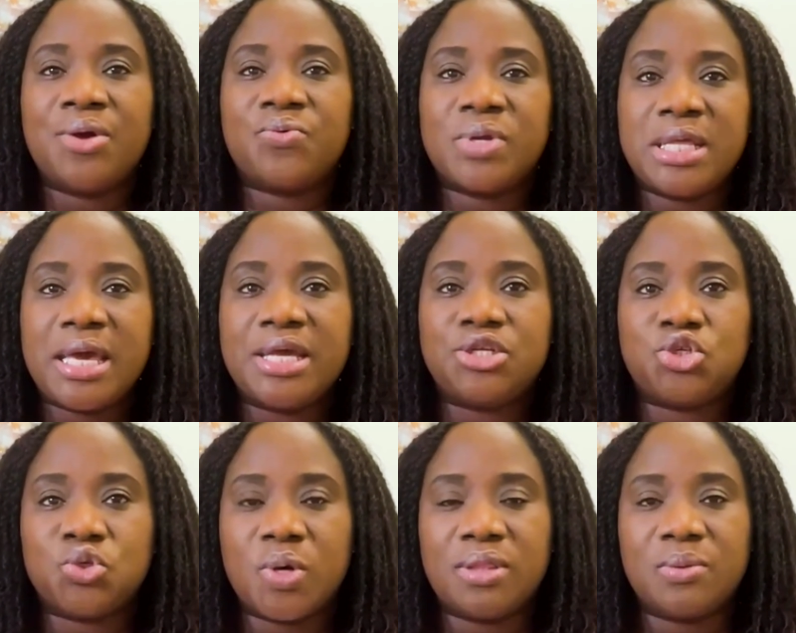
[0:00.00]
really
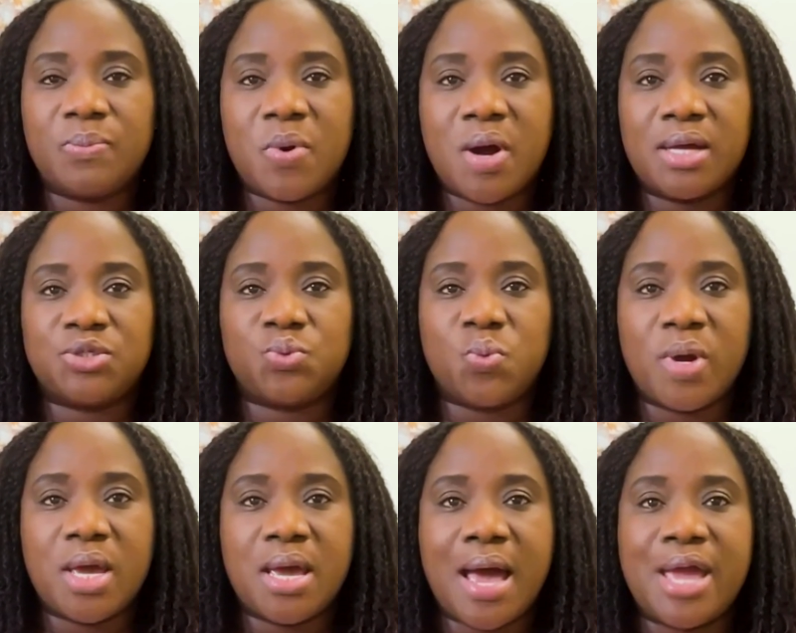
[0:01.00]
enjoyed the part
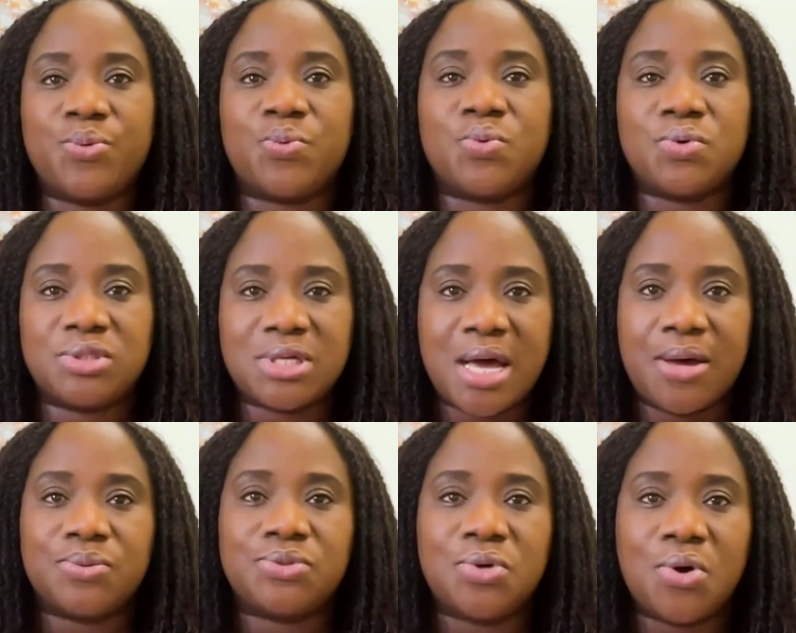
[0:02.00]
where I wrote
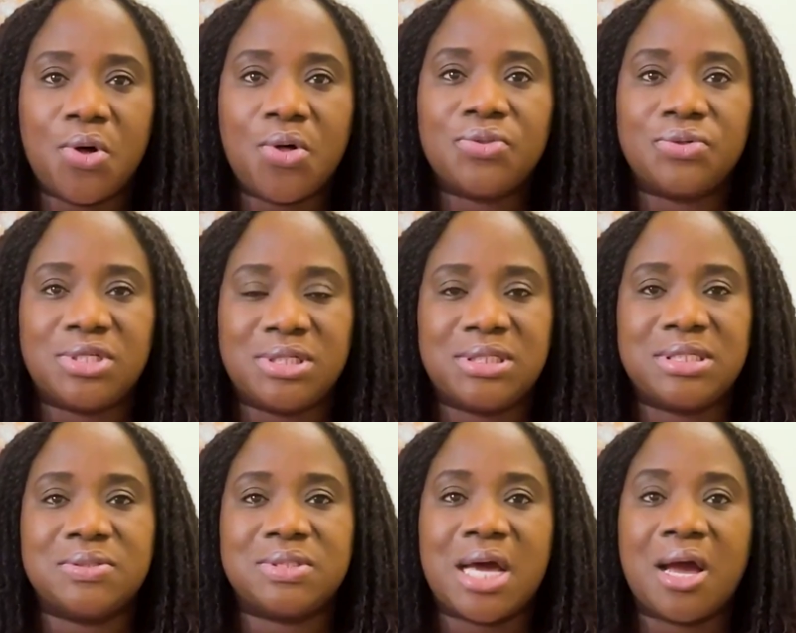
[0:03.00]
out all the
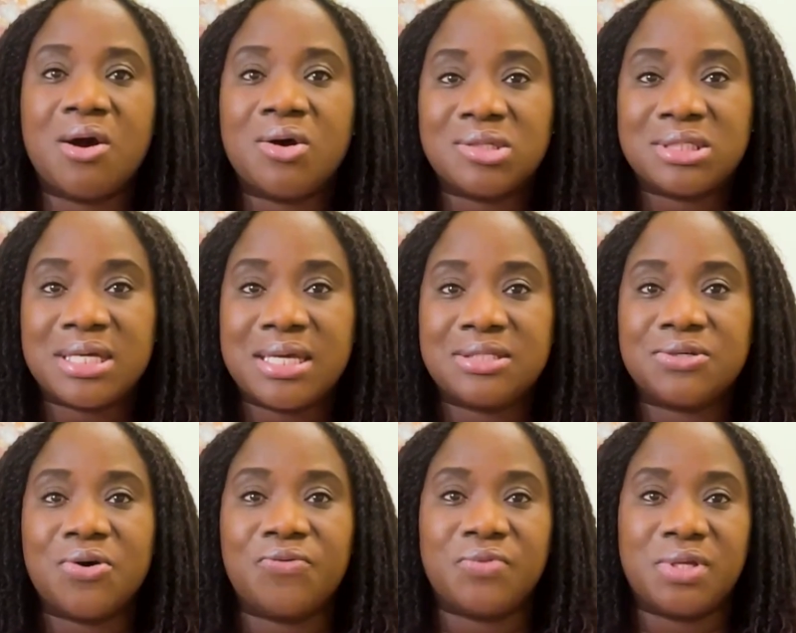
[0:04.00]
details and content
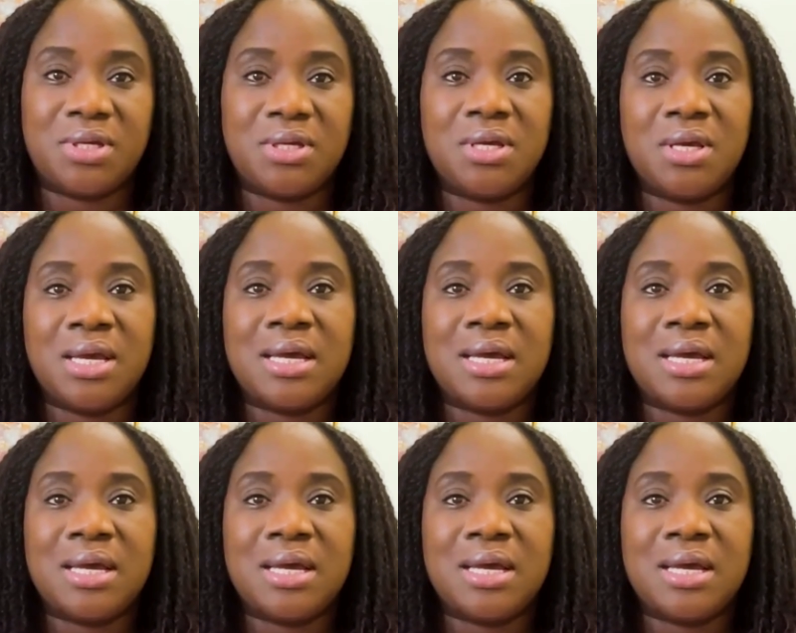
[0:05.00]
of the